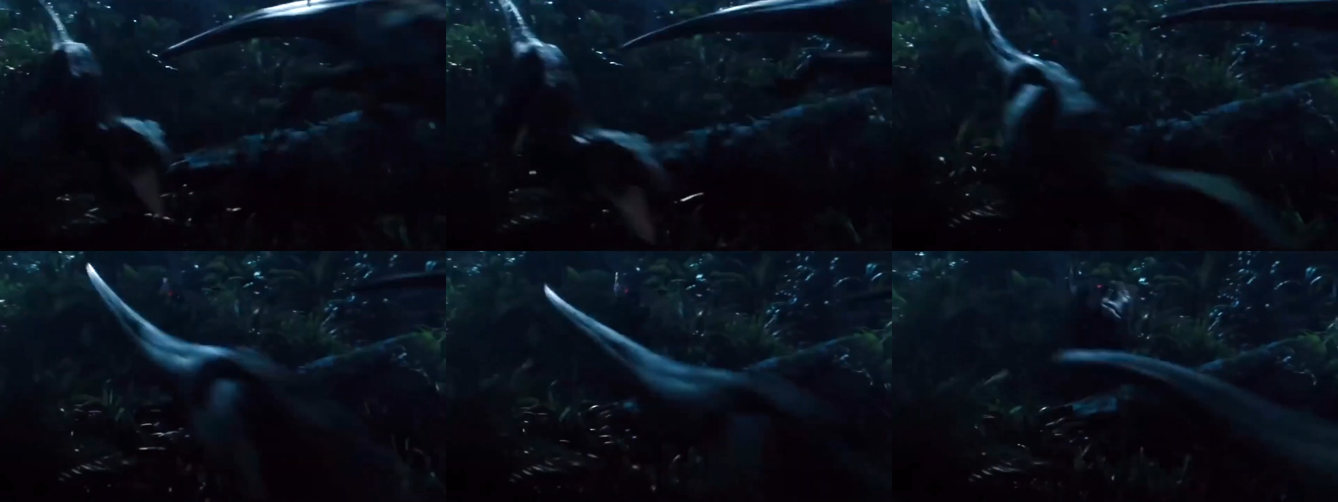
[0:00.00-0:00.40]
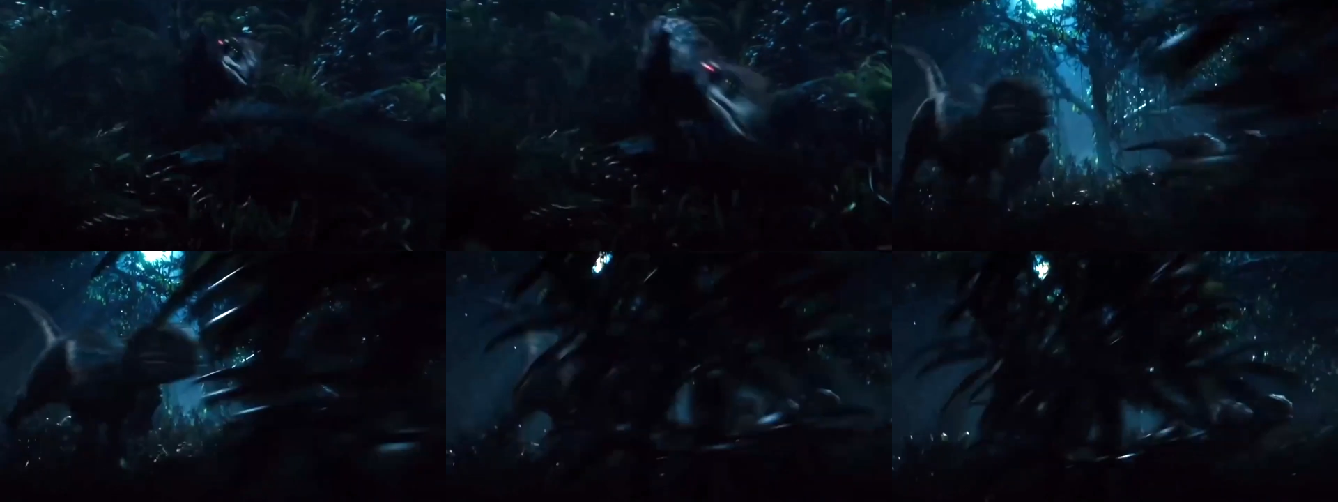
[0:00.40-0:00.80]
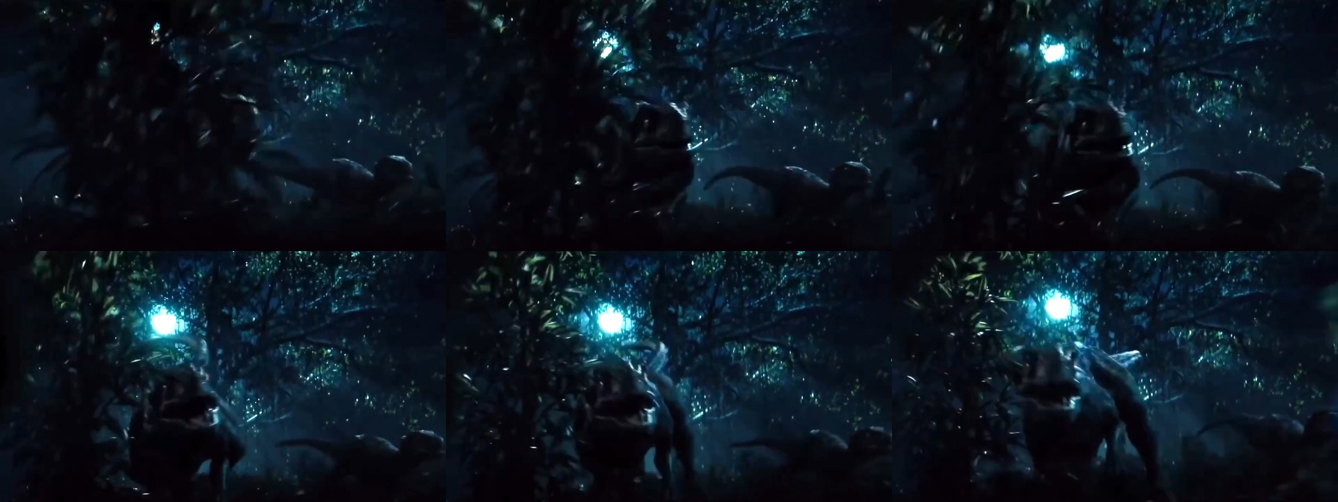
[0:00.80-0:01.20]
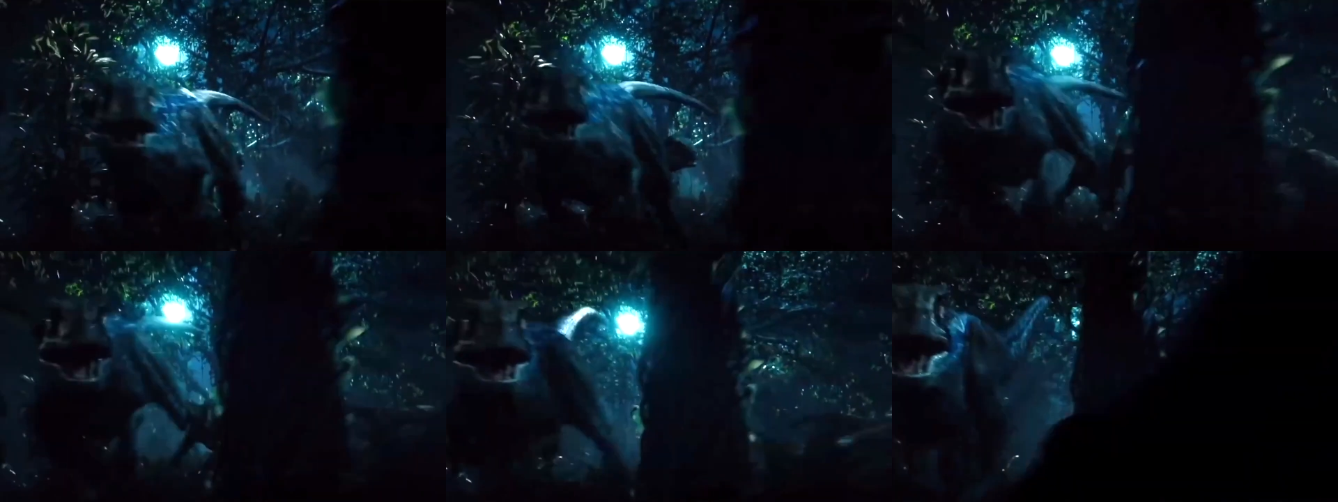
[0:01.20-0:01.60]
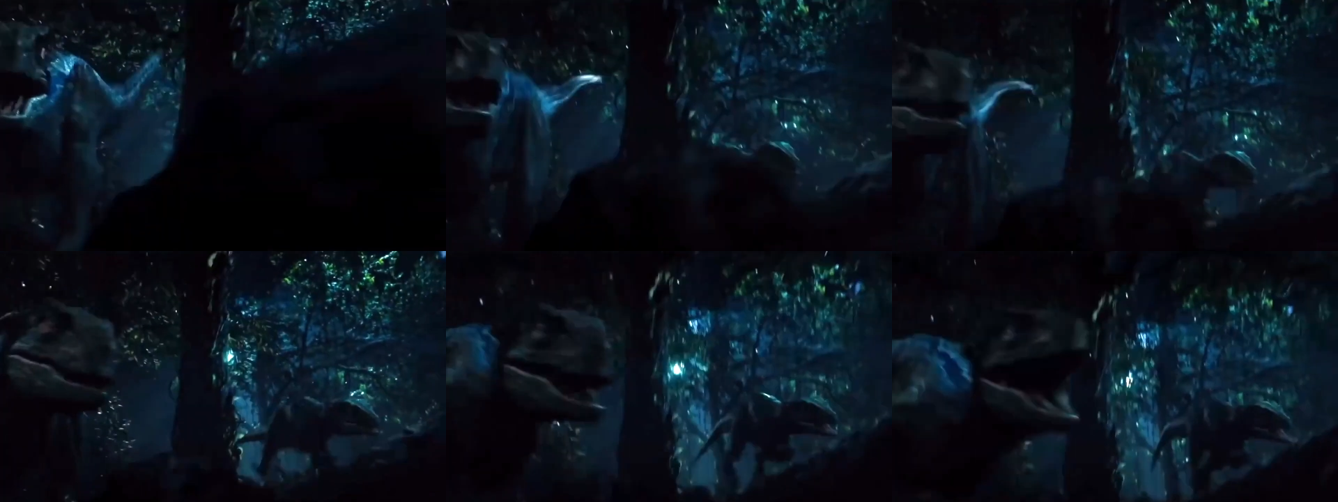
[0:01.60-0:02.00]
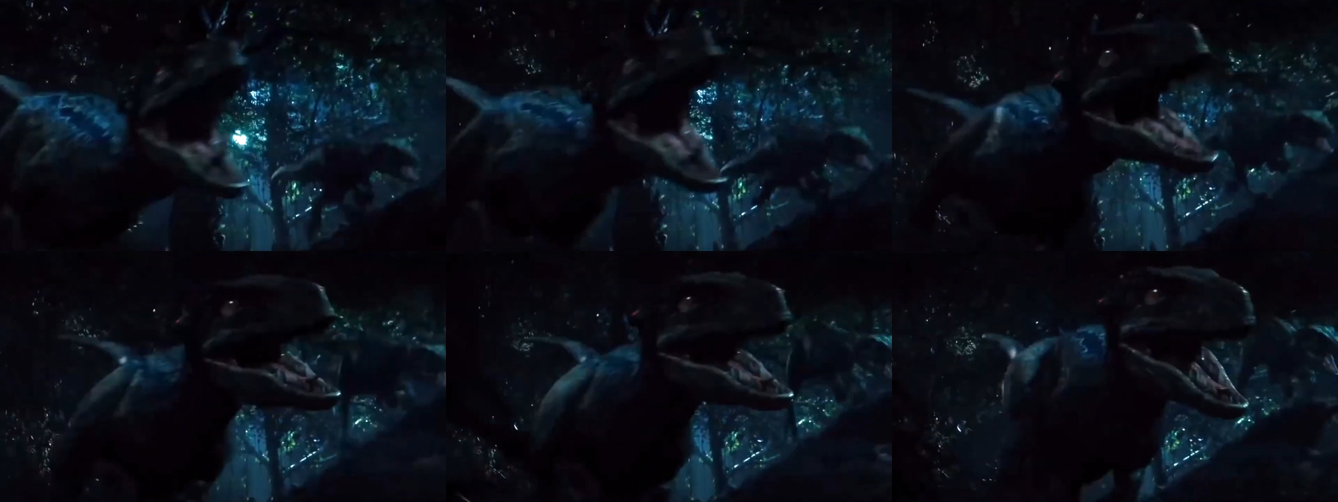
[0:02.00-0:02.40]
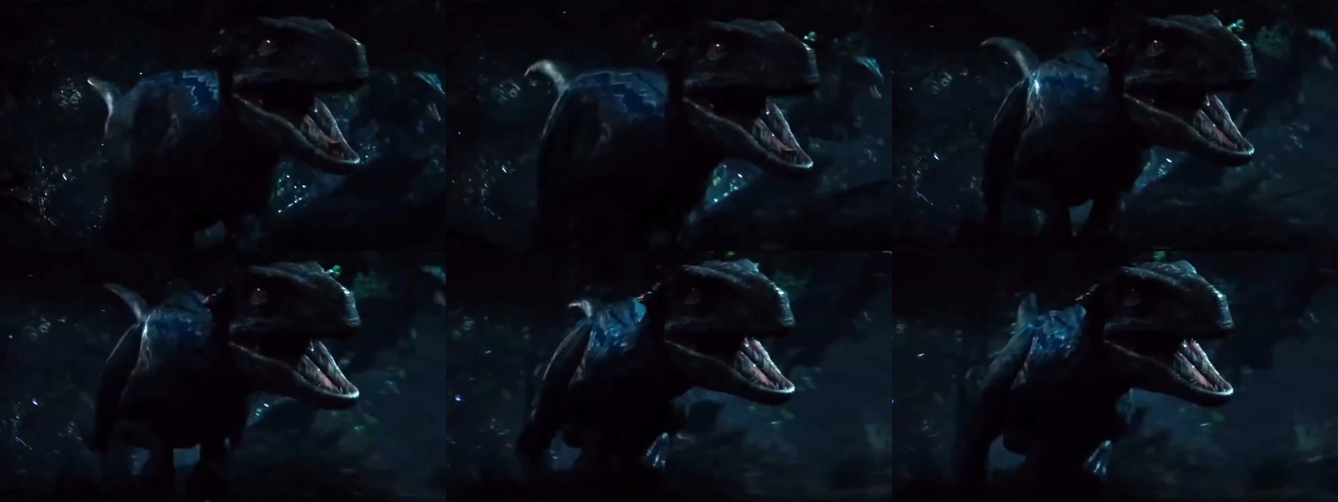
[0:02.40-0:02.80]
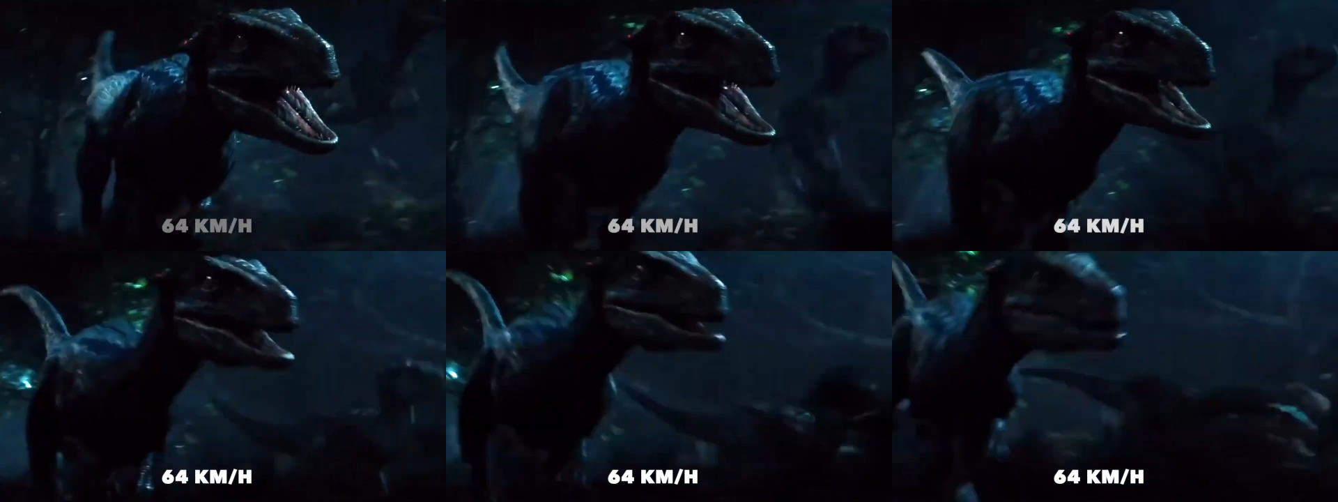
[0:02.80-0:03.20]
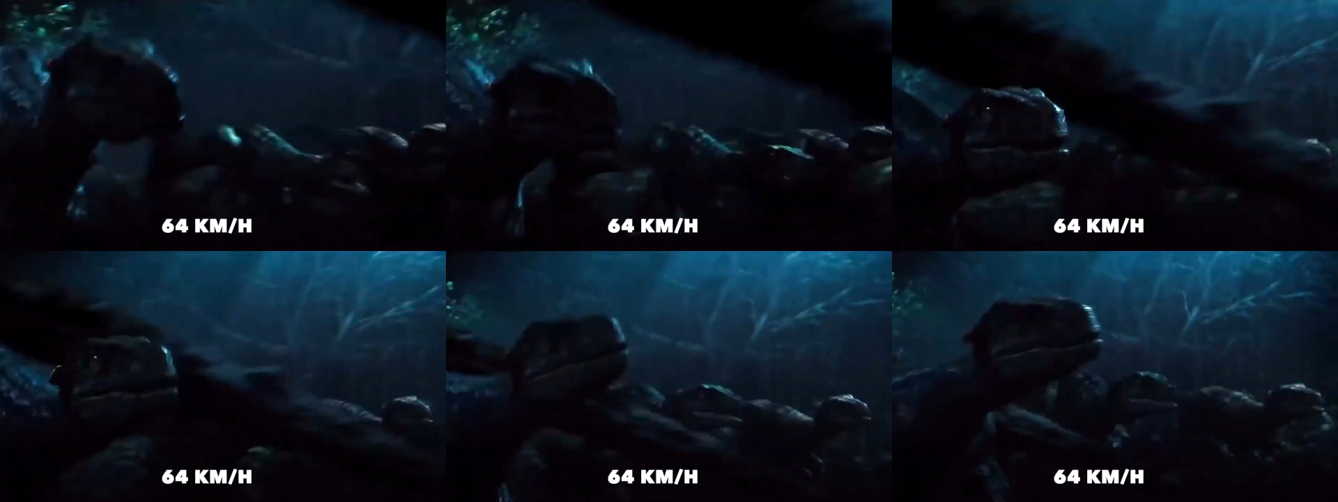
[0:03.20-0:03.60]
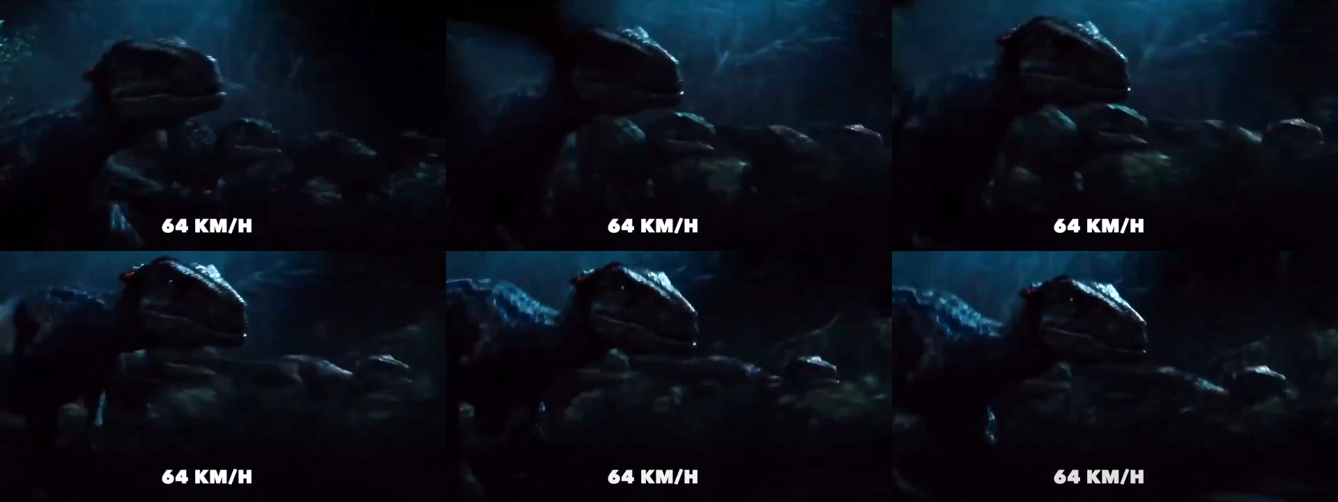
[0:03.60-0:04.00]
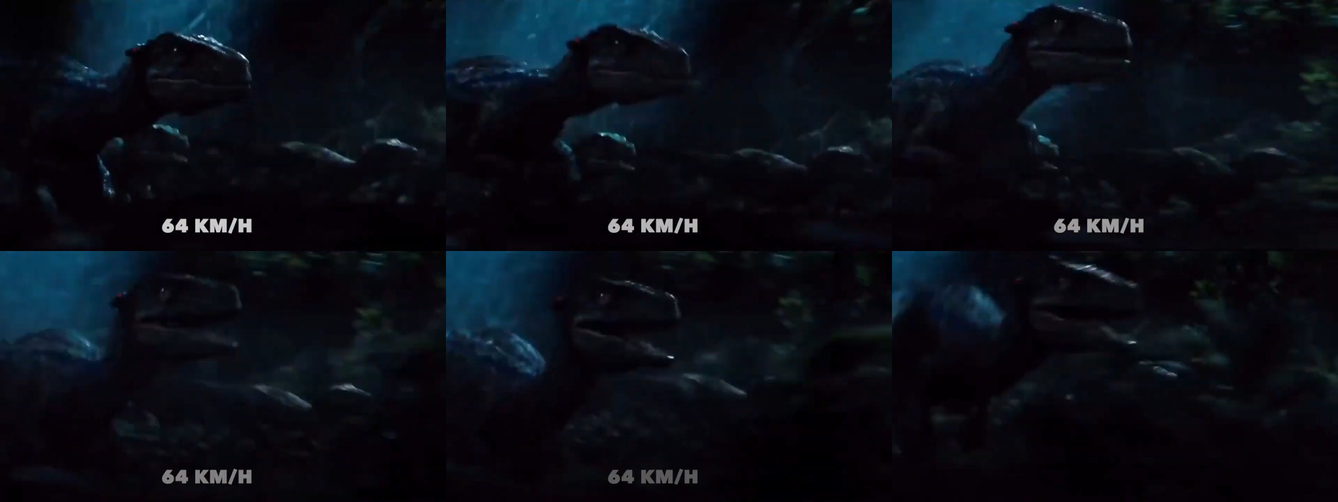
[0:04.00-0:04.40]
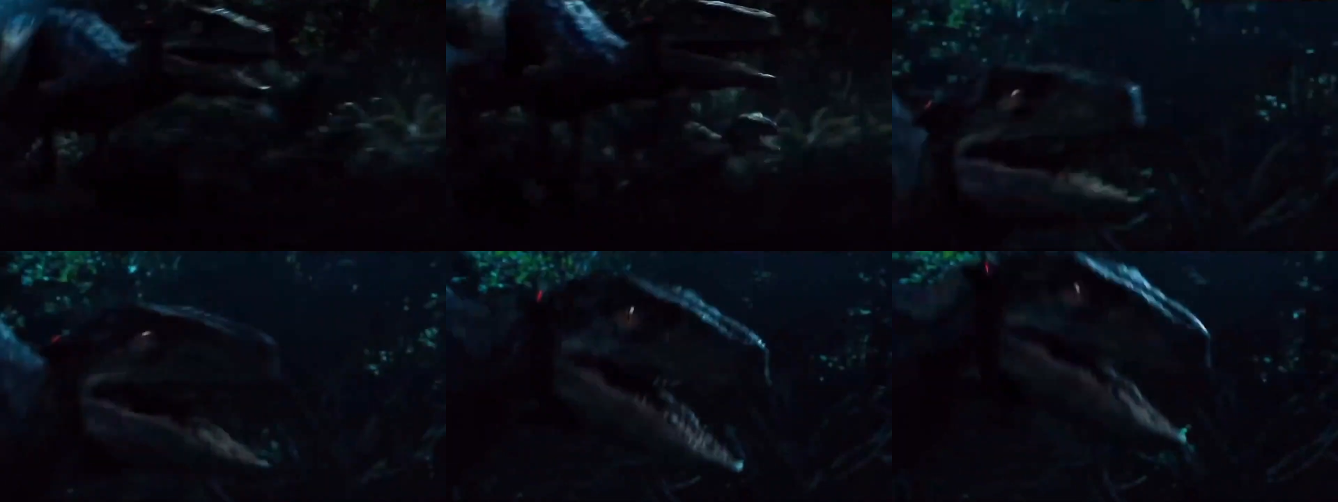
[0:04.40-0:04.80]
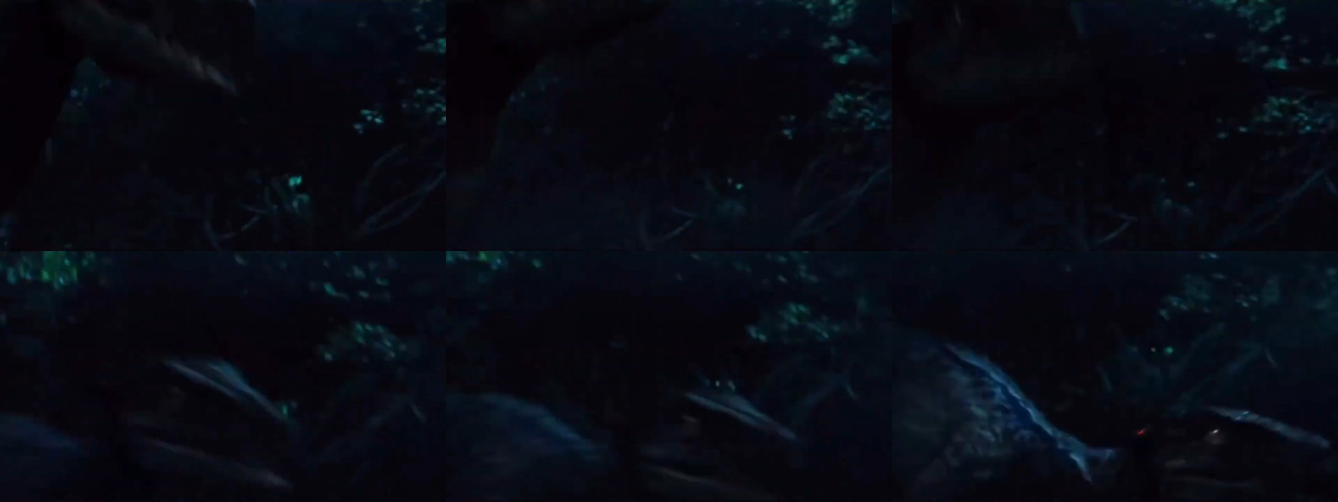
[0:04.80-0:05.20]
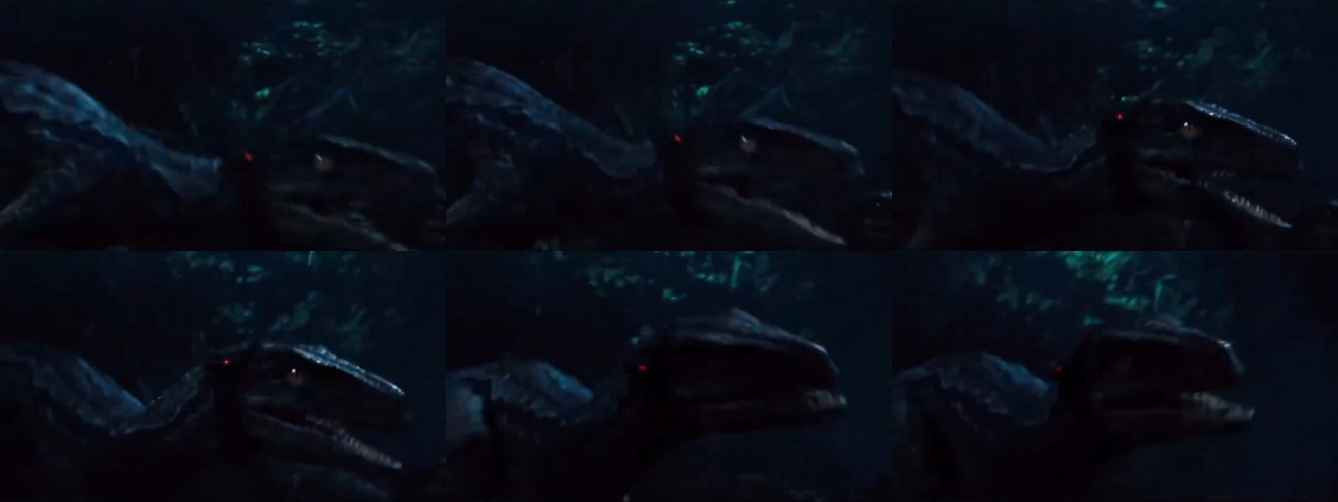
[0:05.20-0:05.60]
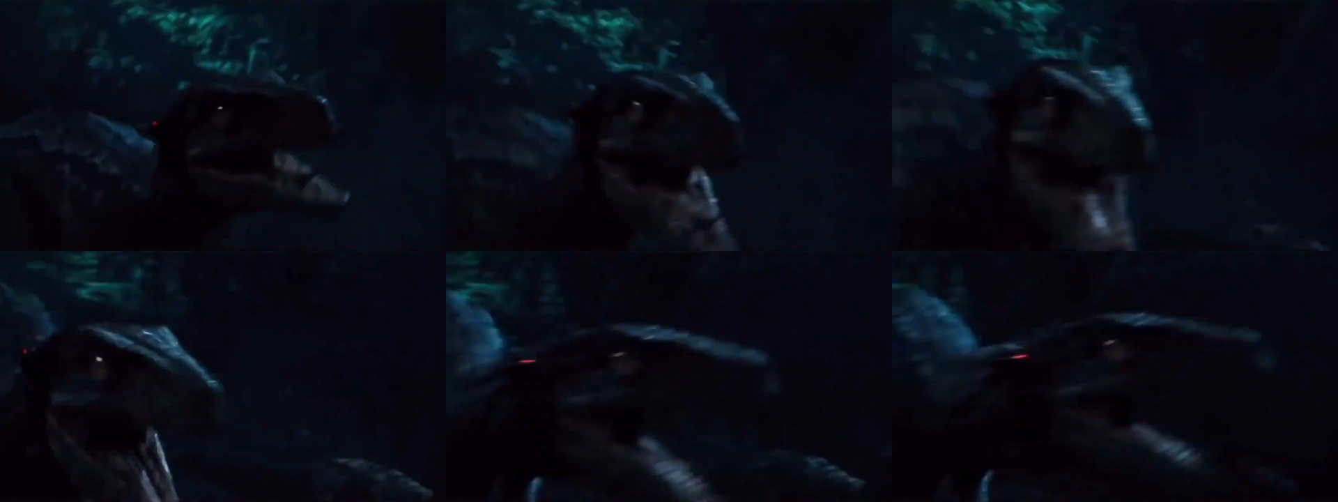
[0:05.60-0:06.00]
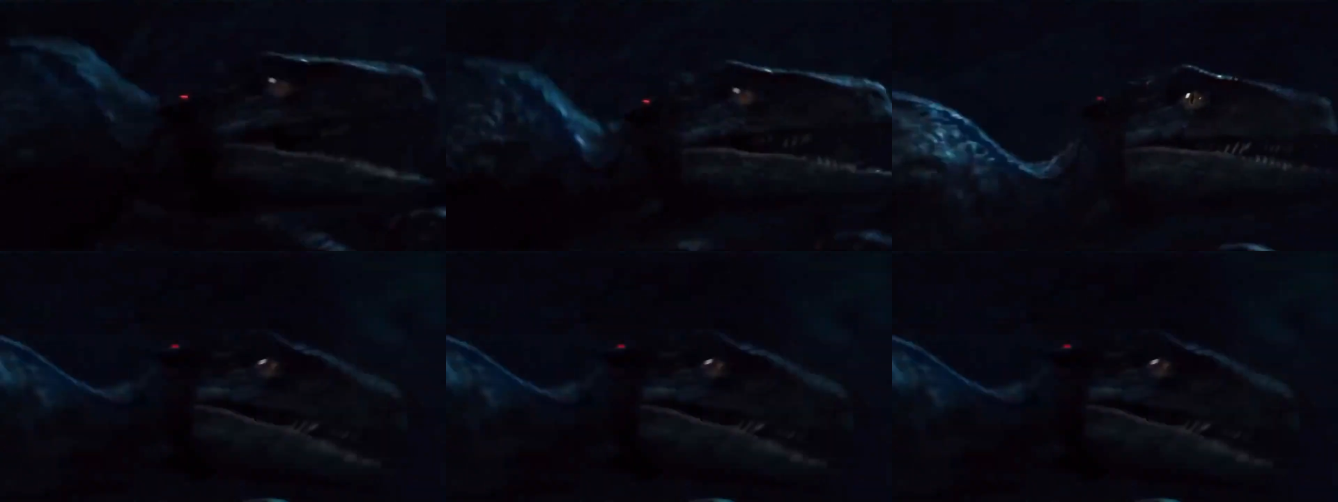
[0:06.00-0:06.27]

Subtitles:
Nobody's mouth can be seen.